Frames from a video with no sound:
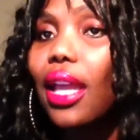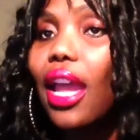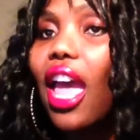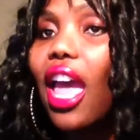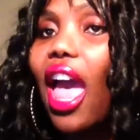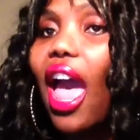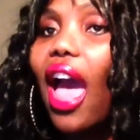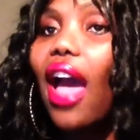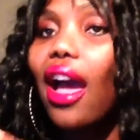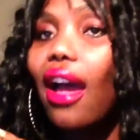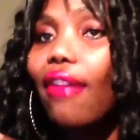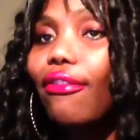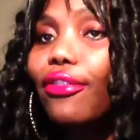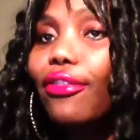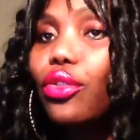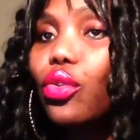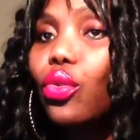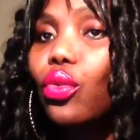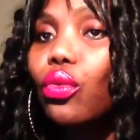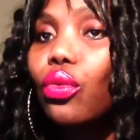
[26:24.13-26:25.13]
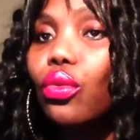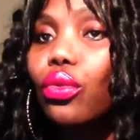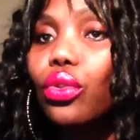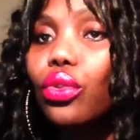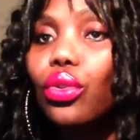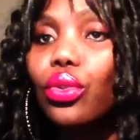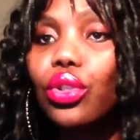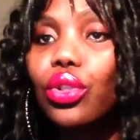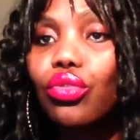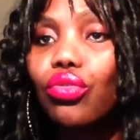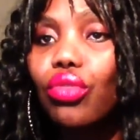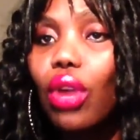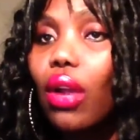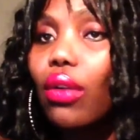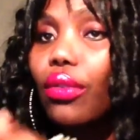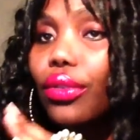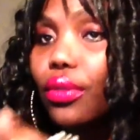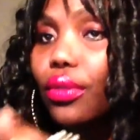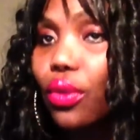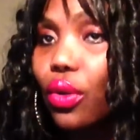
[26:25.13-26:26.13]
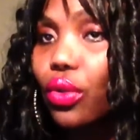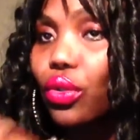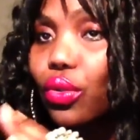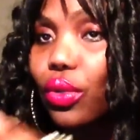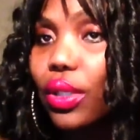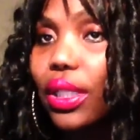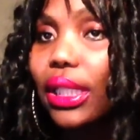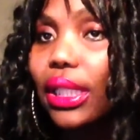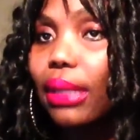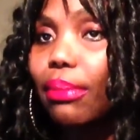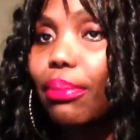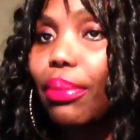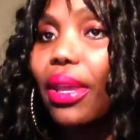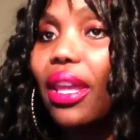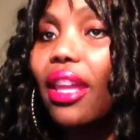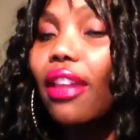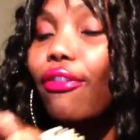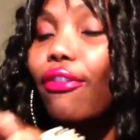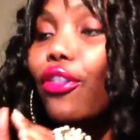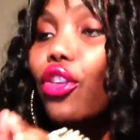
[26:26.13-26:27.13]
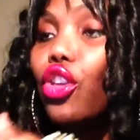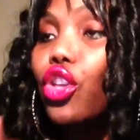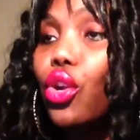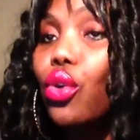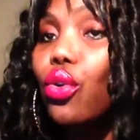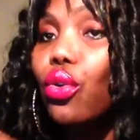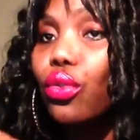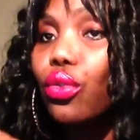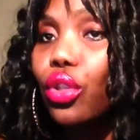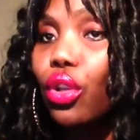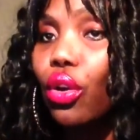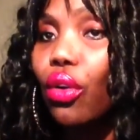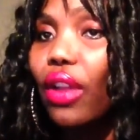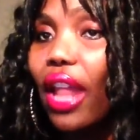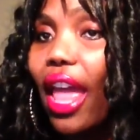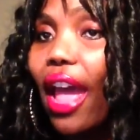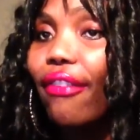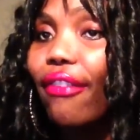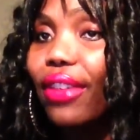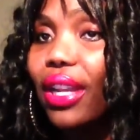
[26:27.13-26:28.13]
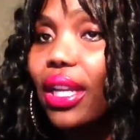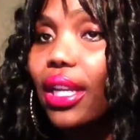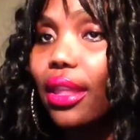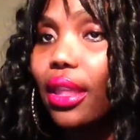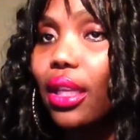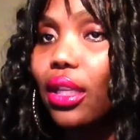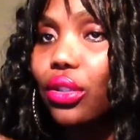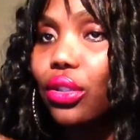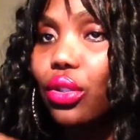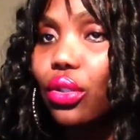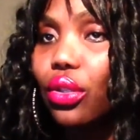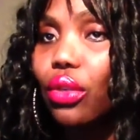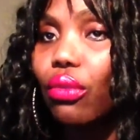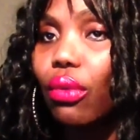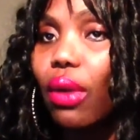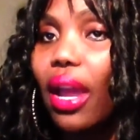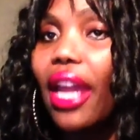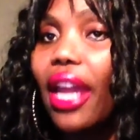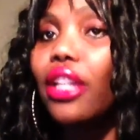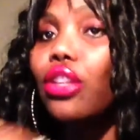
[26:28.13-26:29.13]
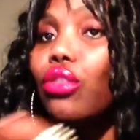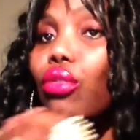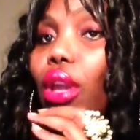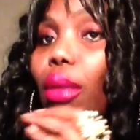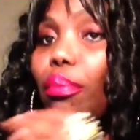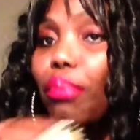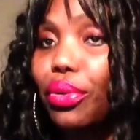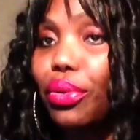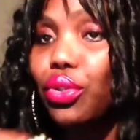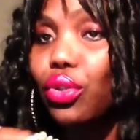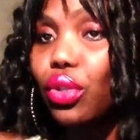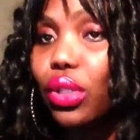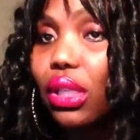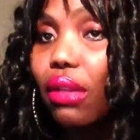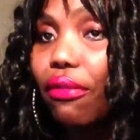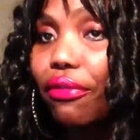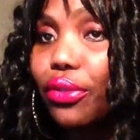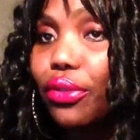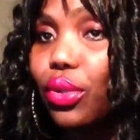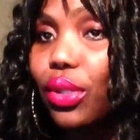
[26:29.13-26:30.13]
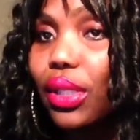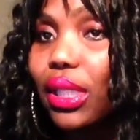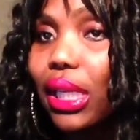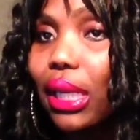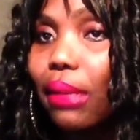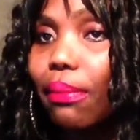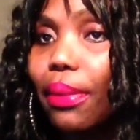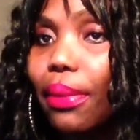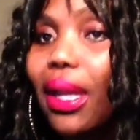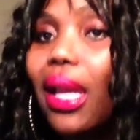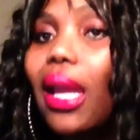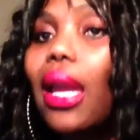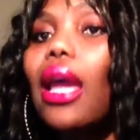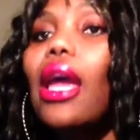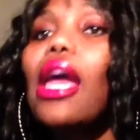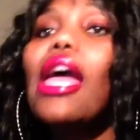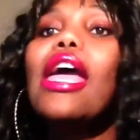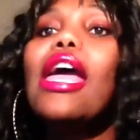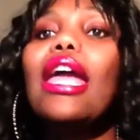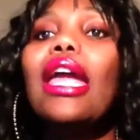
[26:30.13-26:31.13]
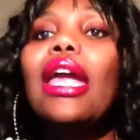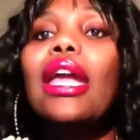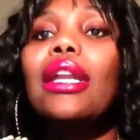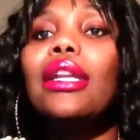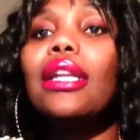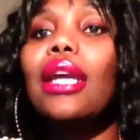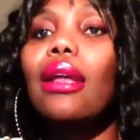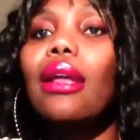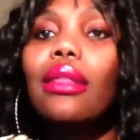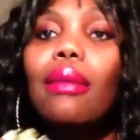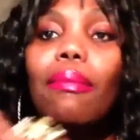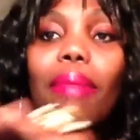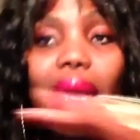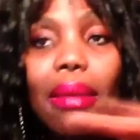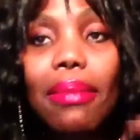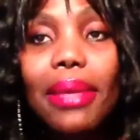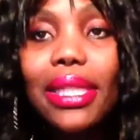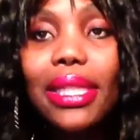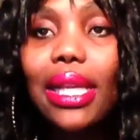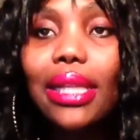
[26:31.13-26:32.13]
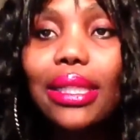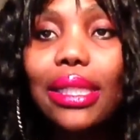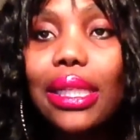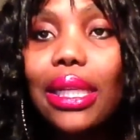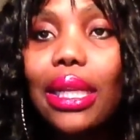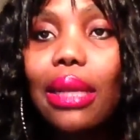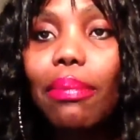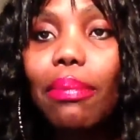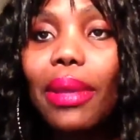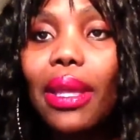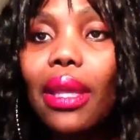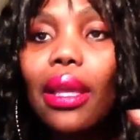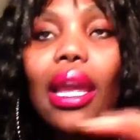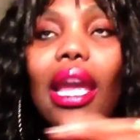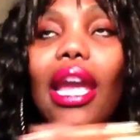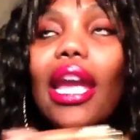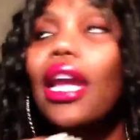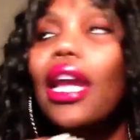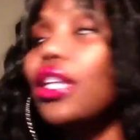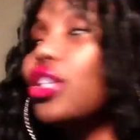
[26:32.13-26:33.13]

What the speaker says: I have to struggle to go to sleep. If you don't have anything to do and you can put yourself to sleep and the babies are sleeping and